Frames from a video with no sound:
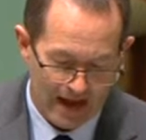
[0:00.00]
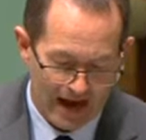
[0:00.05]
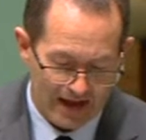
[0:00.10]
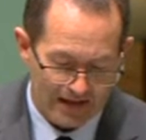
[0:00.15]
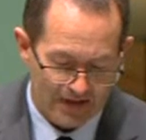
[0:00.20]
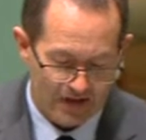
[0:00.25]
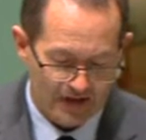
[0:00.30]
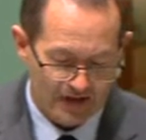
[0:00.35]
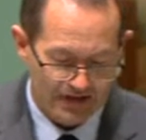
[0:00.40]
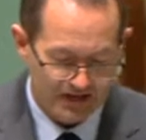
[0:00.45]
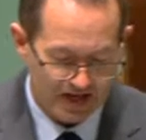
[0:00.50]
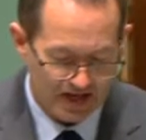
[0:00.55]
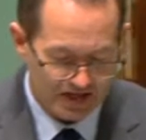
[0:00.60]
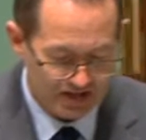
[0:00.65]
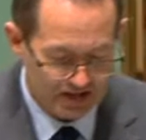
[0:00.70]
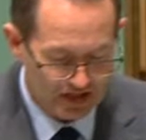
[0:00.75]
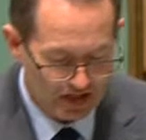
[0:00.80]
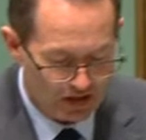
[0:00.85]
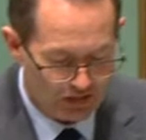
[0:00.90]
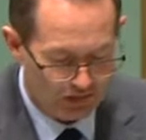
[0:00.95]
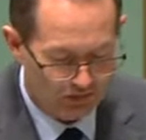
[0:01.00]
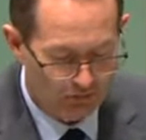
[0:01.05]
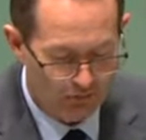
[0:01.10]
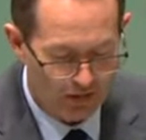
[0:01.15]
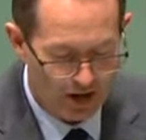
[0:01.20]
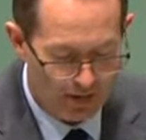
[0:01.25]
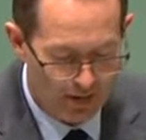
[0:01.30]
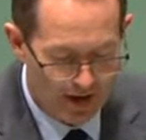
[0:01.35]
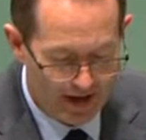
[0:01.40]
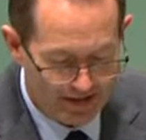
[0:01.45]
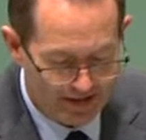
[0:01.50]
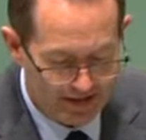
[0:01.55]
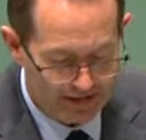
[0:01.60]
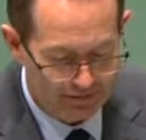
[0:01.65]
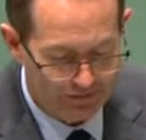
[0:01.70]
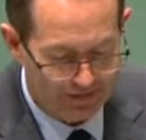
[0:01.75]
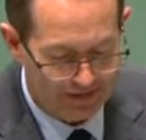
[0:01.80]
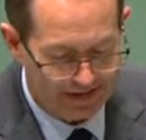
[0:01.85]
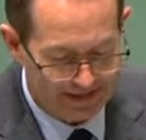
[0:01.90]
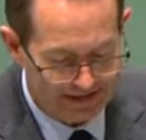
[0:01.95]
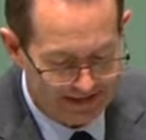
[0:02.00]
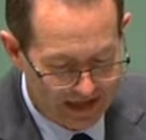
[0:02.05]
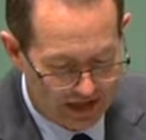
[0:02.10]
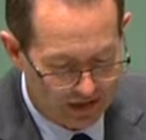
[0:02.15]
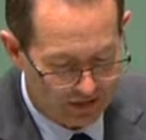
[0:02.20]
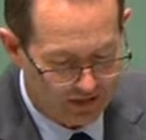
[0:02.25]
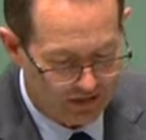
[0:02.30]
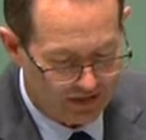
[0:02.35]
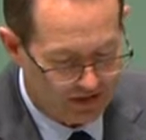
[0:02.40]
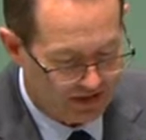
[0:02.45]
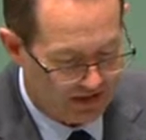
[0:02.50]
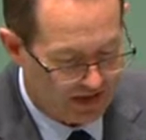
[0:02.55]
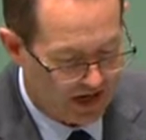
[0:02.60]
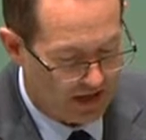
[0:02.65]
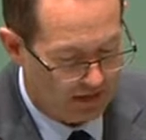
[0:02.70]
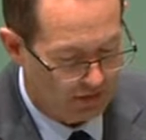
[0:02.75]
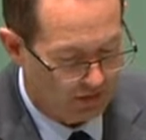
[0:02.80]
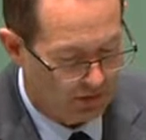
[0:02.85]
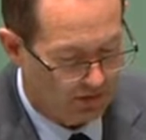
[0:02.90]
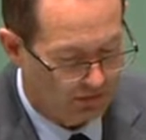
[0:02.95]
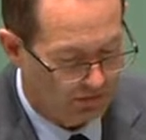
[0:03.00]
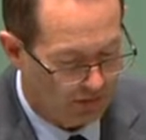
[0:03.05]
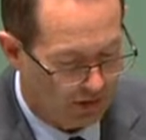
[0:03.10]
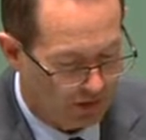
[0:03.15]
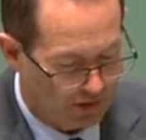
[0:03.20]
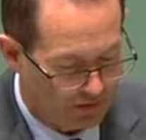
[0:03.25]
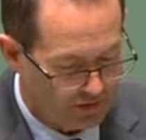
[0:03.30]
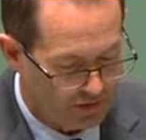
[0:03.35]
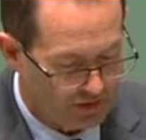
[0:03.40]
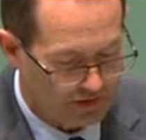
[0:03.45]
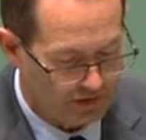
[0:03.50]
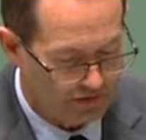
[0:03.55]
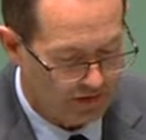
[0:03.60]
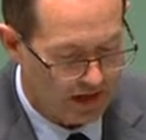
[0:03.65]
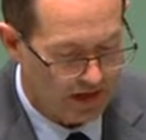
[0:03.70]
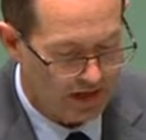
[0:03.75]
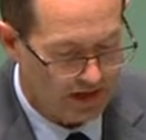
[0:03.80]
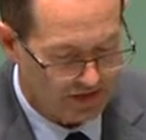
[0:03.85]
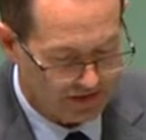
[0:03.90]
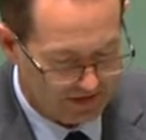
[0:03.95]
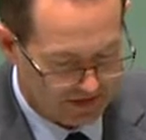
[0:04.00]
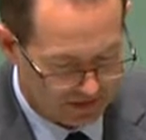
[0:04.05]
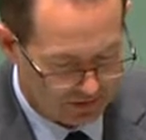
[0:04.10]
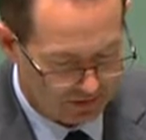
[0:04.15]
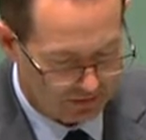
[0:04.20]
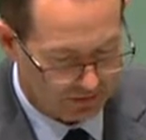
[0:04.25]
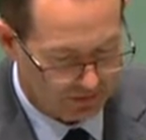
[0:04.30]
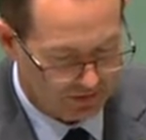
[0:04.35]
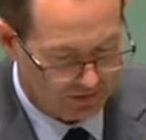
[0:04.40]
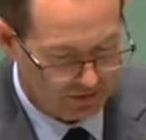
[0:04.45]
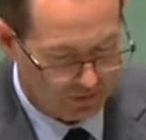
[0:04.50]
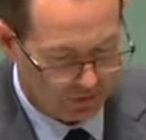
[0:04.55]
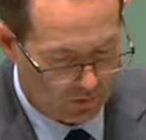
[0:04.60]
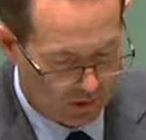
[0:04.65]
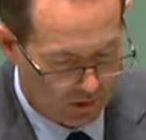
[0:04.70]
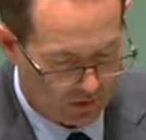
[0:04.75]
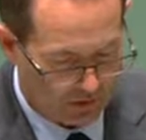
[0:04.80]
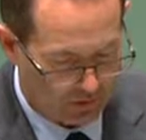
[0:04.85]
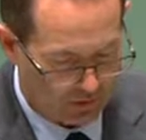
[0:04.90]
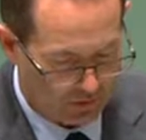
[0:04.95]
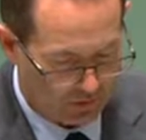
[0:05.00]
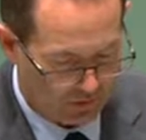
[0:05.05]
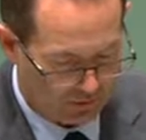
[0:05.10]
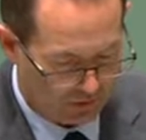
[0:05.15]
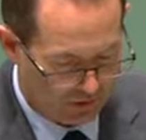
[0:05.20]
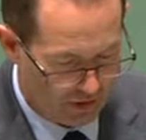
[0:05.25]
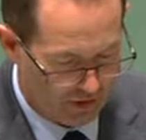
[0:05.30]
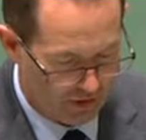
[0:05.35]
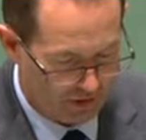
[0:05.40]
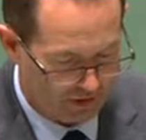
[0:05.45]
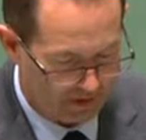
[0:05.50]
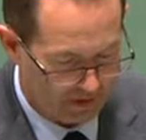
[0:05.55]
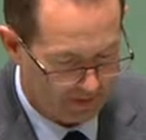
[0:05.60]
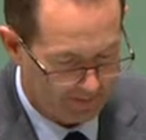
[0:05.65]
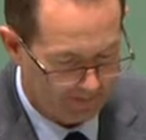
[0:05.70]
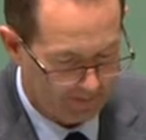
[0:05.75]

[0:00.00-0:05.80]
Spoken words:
and the necessity of proactive intelligence gathering by the Australian Skills Quality Authority.